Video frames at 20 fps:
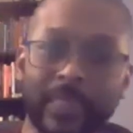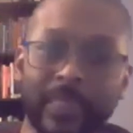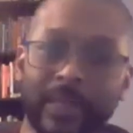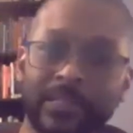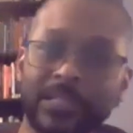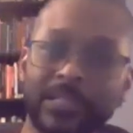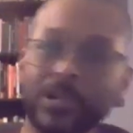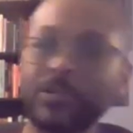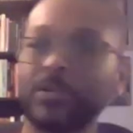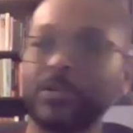
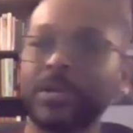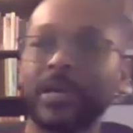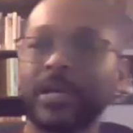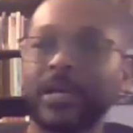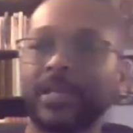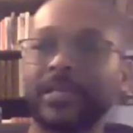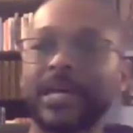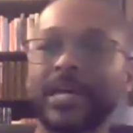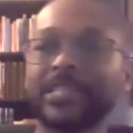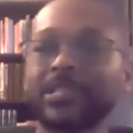So
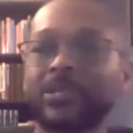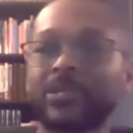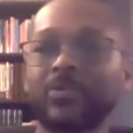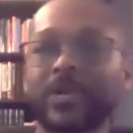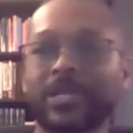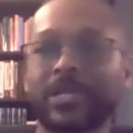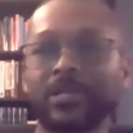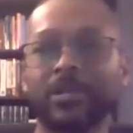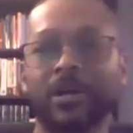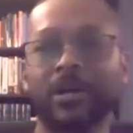that's a
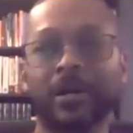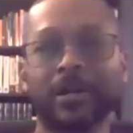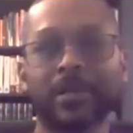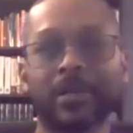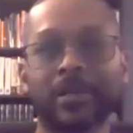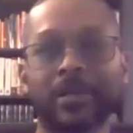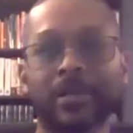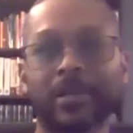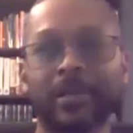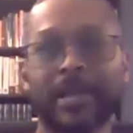quick look
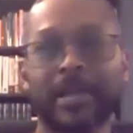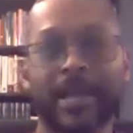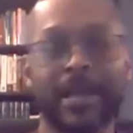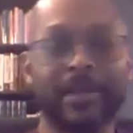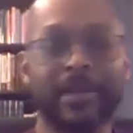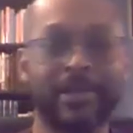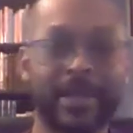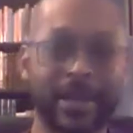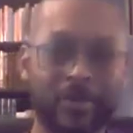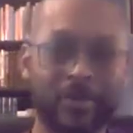
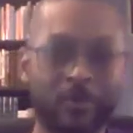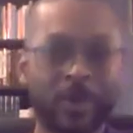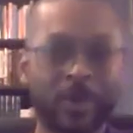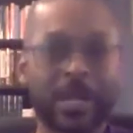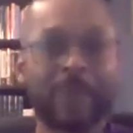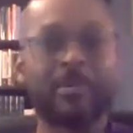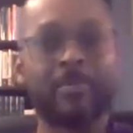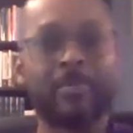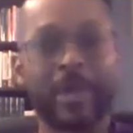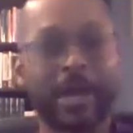at what
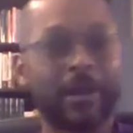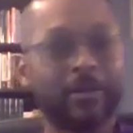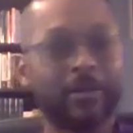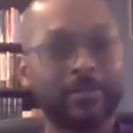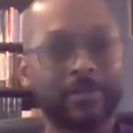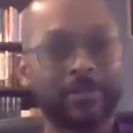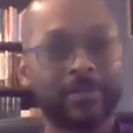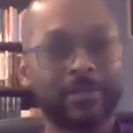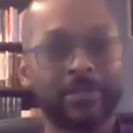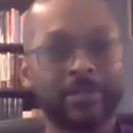I'm about.
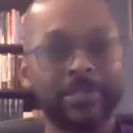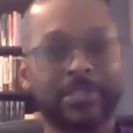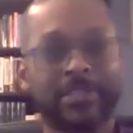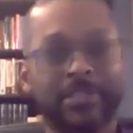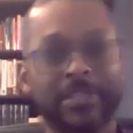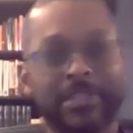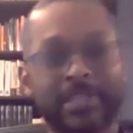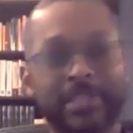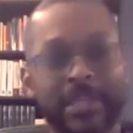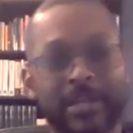There's
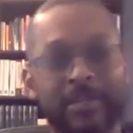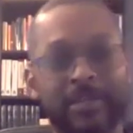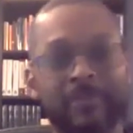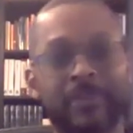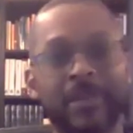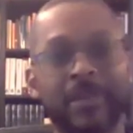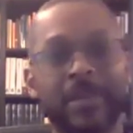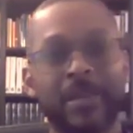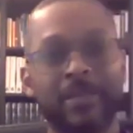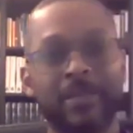
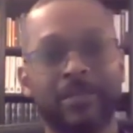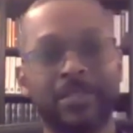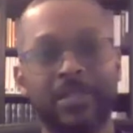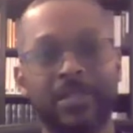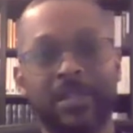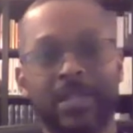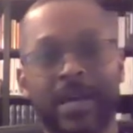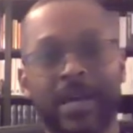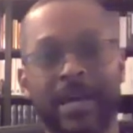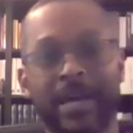
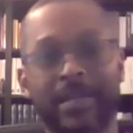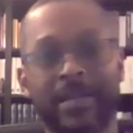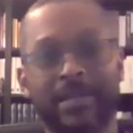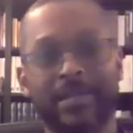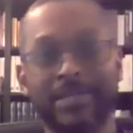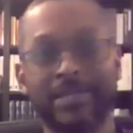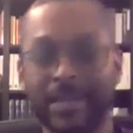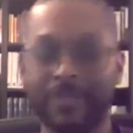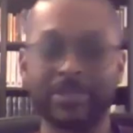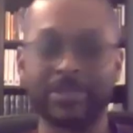
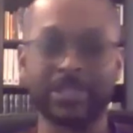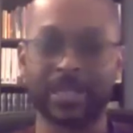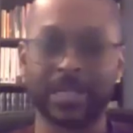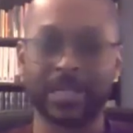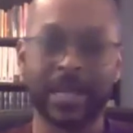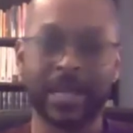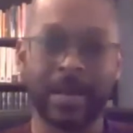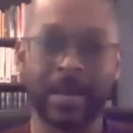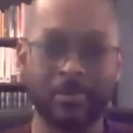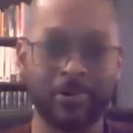obviously a
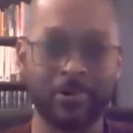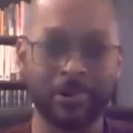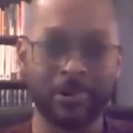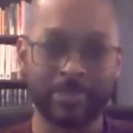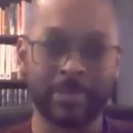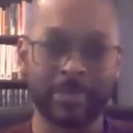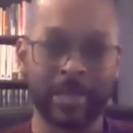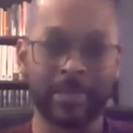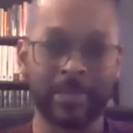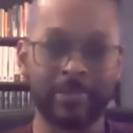lot more
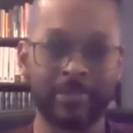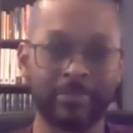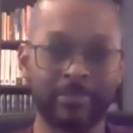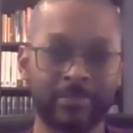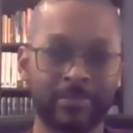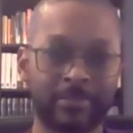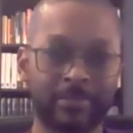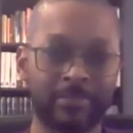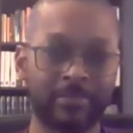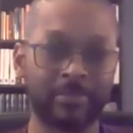to my
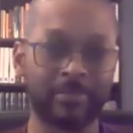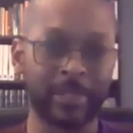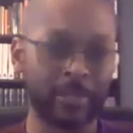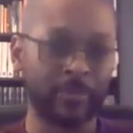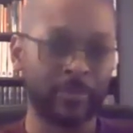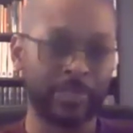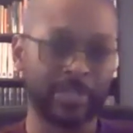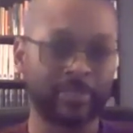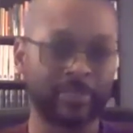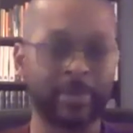
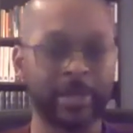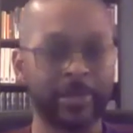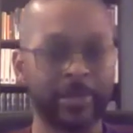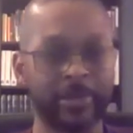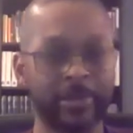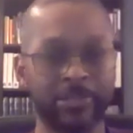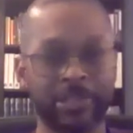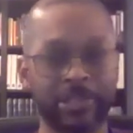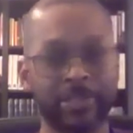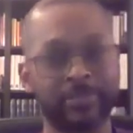linguistic
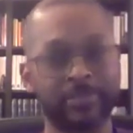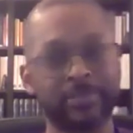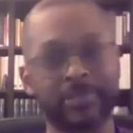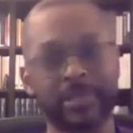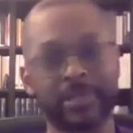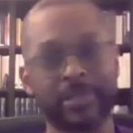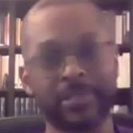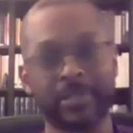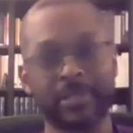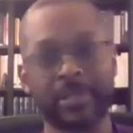pedagogy.
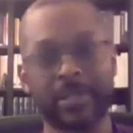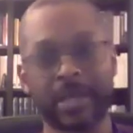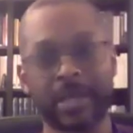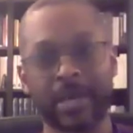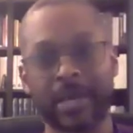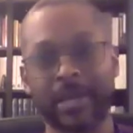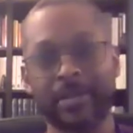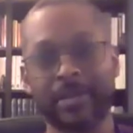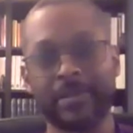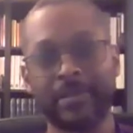There's a
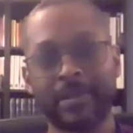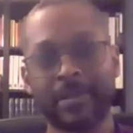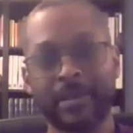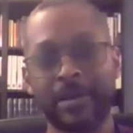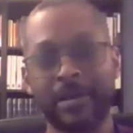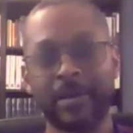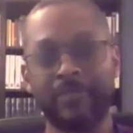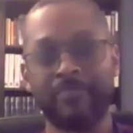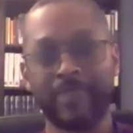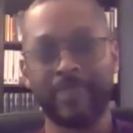lot
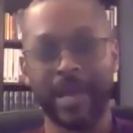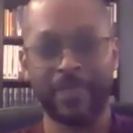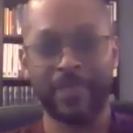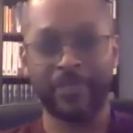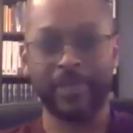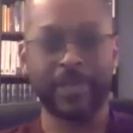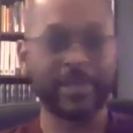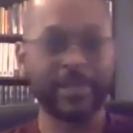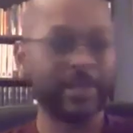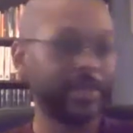of
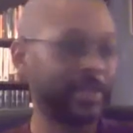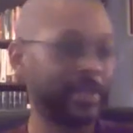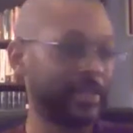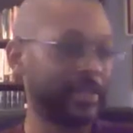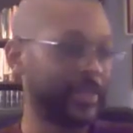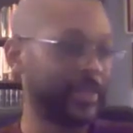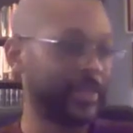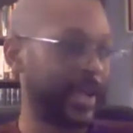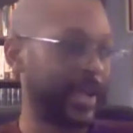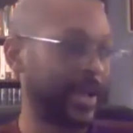method
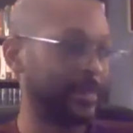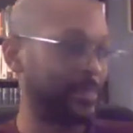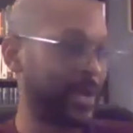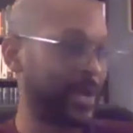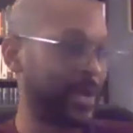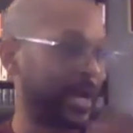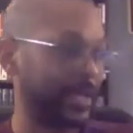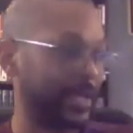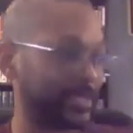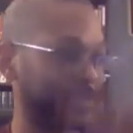that I'm
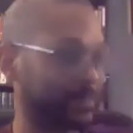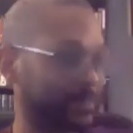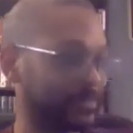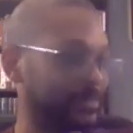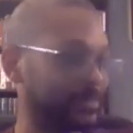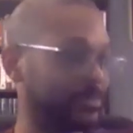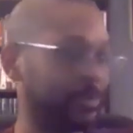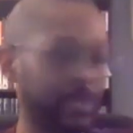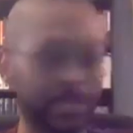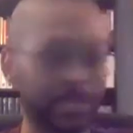not
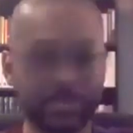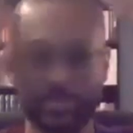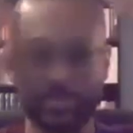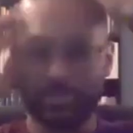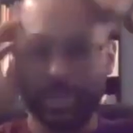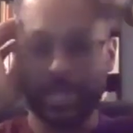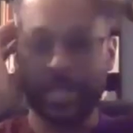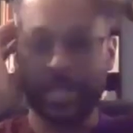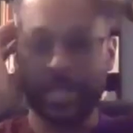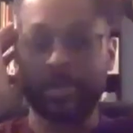going into
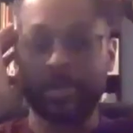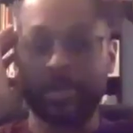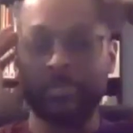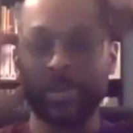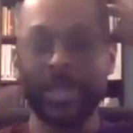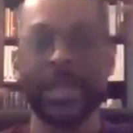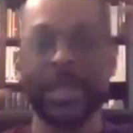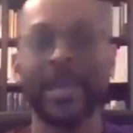right now, but